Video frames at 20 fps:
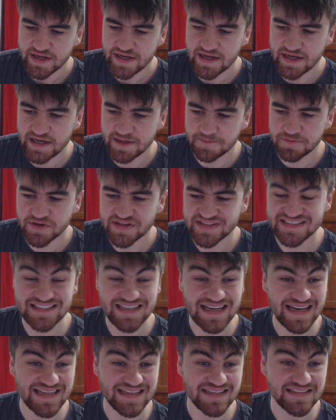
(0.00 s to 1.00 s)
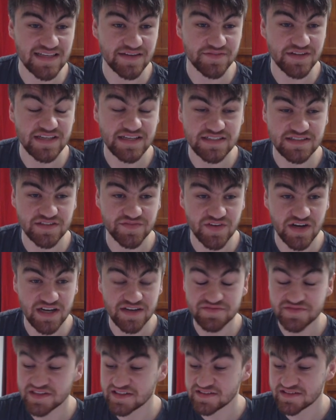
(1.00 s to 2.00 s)
Prestia 87, he
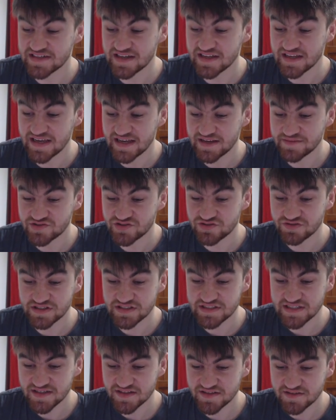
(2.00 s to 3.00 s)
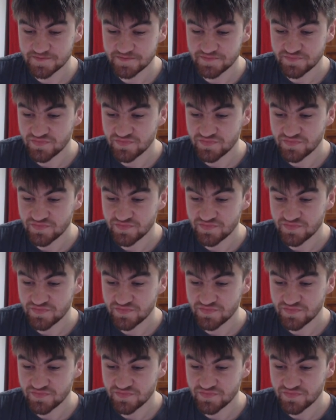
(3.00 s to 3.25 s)
survived, didn't get a hamstring tear.